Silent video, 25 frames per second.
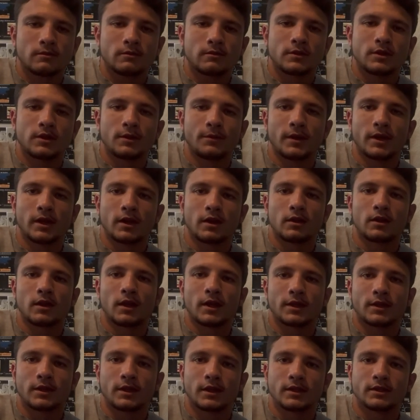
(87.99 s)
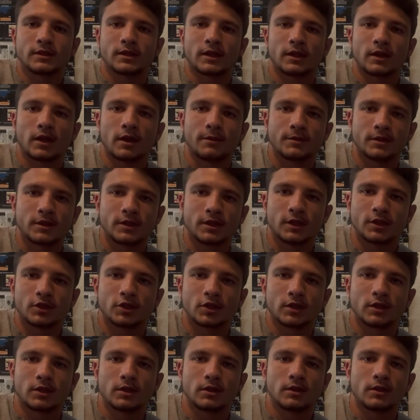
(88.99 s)
depending on a lot of things like
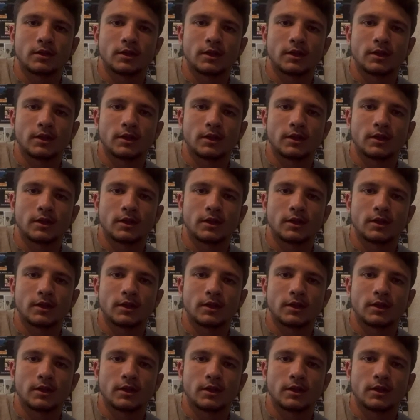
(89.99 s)
competition,